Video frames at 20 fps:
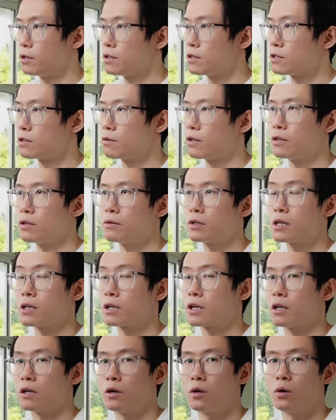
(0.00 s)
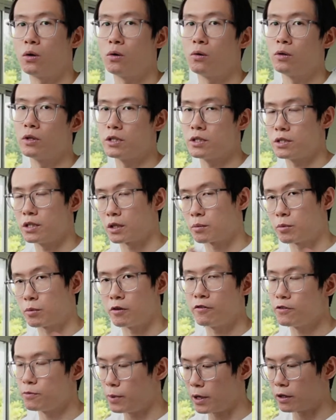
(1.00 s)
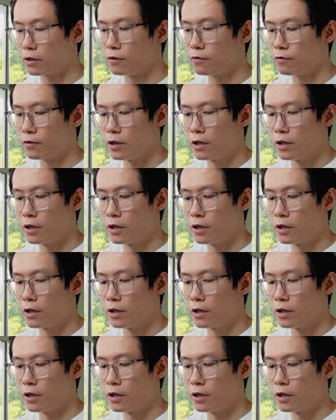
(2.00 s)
so that you can get a holistic perspective